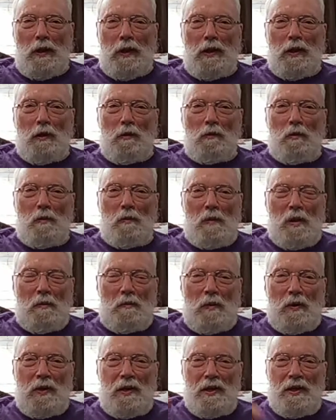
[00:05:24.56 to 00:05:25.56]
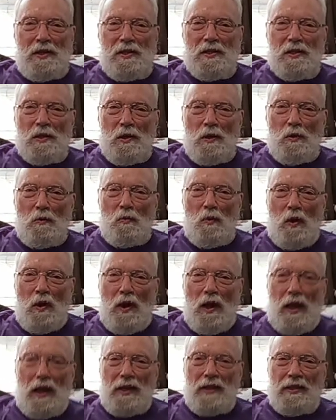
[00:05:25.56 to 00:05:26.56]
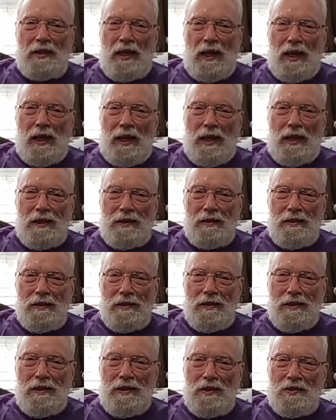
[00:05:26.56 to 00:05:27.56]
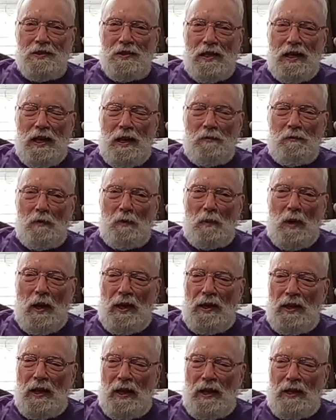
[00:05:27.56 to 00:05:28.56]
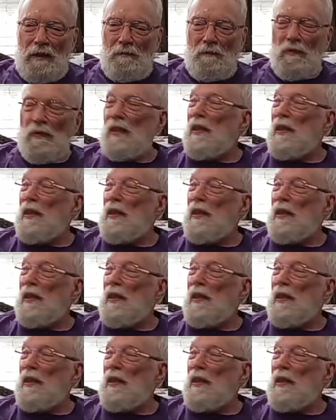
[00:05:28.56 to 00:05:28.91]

Winky, remember, he's the one eyed cat, doesn't have a right eye.